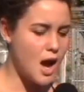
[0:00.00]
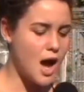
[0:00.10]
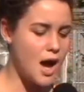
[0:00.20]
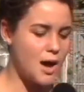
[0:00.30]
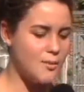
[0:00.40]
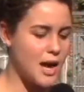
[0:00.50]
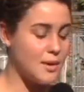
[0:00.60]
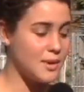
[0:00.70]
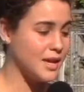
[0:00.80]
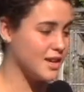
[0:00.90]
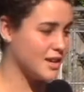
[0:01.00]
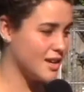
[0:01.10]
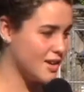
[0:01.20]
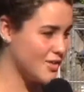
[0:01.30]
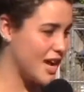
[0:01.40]
I mean,
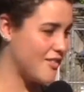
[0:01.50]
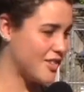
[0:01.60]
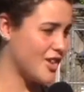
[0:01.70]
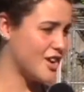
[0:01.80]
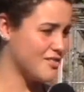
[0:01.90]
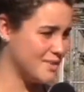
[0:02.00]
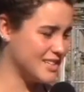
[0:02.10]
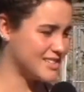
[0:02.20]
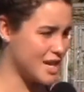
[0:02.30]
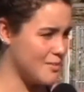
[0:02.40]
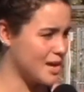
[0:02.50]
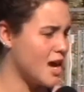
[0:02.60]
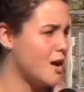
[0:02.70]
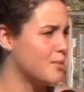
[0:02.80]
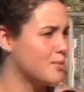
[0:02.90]
we have a lot of meets coming
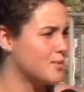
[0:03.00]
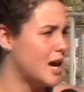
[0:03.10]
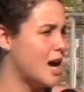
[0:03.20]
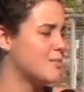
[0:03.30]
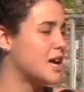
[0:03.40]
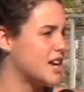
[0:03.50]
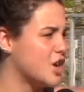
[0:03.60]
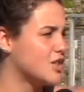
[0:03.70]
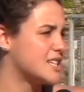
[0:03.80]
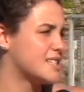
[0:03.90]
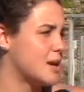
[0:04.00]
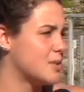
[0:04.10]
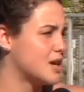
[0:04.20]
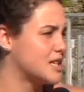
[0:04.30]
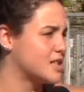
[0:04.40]
up. I know this
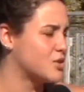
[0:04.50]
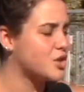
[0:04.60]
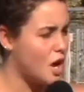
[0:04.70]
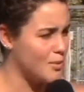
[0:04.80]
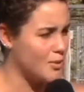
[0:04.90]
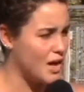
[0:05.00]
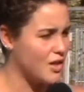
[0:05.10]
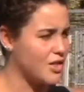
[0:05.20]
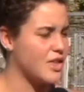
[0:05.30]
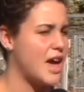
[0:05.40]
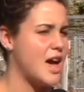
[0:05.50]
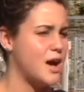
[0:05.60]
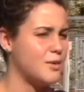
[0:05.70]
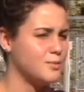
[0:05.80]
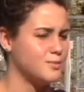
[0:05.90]
summer is Youth Commonwealth,
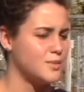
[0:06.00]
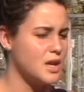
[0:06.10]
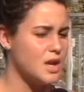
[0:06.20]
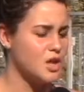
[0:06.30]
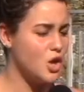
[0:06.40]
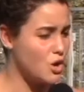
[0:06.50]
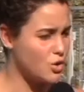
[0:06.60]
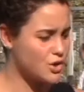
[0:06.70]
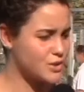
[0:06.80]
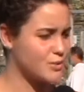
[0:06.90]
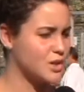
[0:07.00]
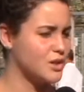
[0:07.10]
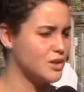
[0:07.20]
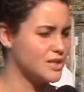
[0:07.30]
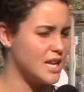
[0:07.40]
Long Course
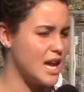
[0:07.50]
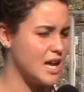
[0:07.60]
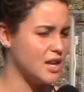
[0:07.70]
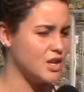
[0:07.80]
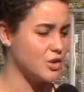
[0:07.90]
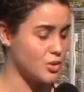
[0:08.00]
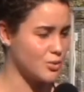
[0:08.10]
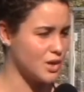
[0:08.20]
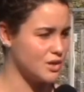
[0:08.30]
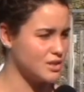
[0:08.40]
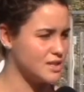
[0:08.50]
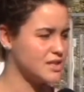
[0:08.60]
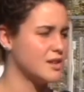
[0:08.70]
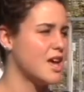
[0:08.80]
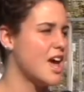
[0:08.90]
Worlds, and Youth
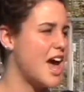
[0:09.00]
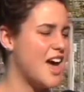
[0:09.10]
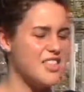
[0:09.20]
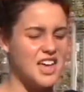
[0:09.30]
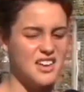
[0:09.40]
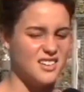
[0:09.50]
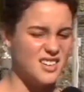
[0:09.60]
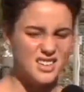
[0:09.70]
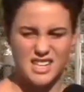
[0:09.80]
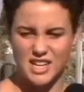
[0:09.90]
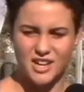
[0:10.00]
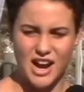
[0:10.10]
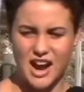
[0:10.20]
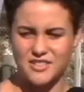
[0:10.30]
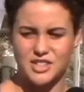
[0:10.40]
Worlds, and then the year
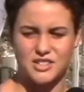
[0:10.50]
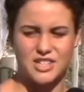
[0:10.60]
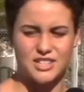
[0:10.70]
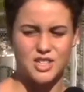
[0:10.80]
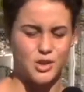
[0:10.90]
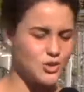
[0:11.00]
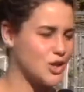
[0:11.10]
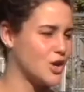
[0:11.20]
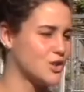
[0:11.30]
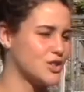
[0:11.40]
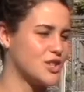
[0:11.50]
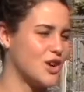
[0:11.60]
after there's Gold Coast.